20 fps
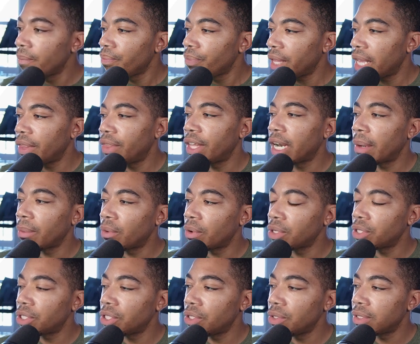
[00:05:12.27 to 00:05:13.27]
And then I'm
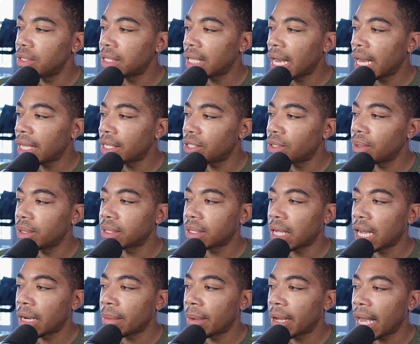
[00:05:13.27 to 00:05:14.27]
going to use that to
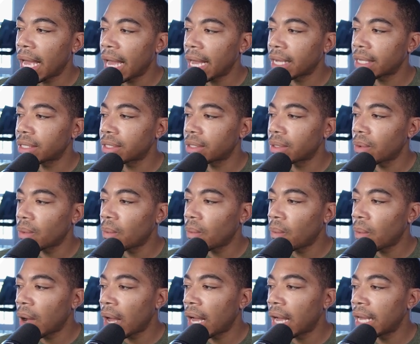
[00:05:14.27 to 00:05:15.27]
assign my X,
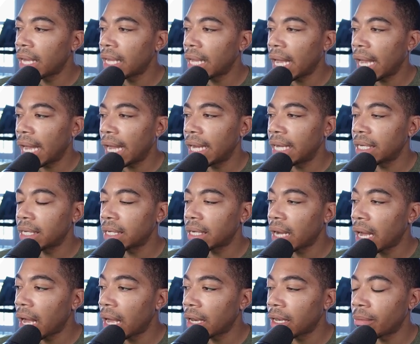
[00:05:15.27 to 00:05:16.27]
Y, and
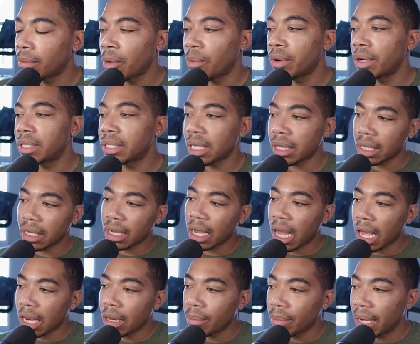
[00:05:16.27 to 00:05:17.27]
column. I'm going to set the
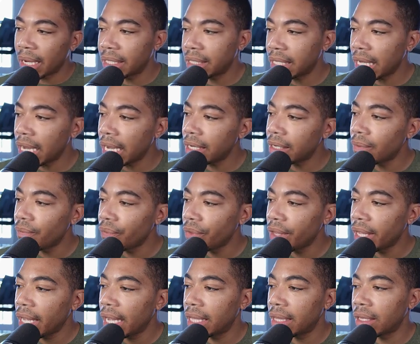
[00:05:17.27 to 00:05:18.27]
column by date
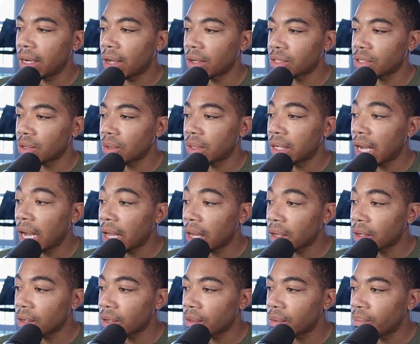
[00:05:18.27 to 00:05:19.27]
and then also
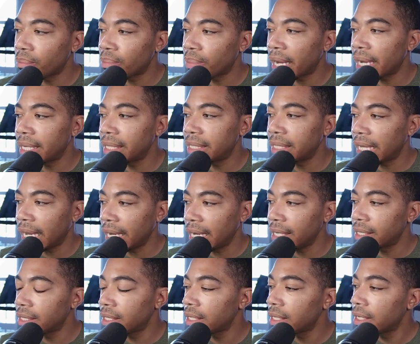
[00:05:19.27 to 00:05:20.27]
color by
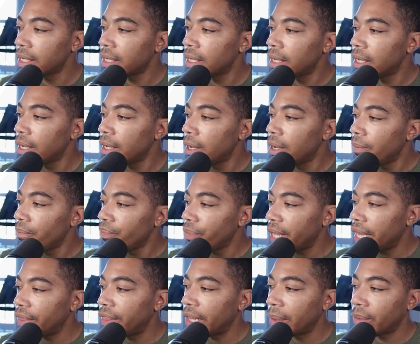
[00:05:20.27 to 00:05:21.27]
date.
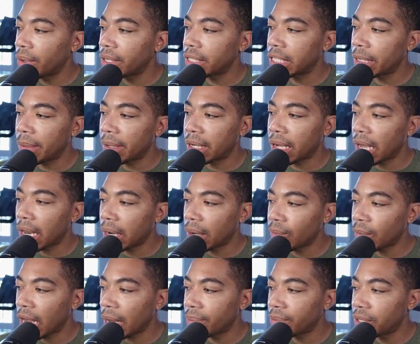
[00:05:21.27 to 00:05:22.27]
And then I'm going to set my
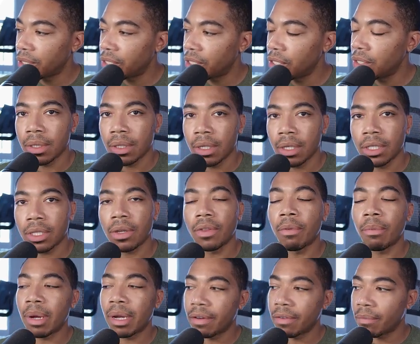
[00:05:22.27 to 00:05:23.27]
column wrap to 2. So
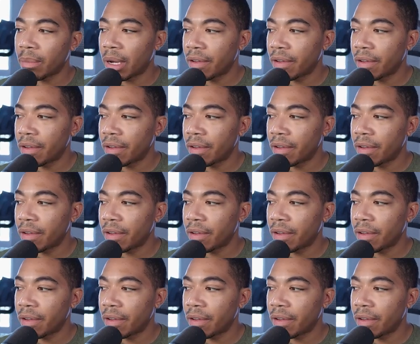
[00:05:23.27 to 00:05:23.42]
that my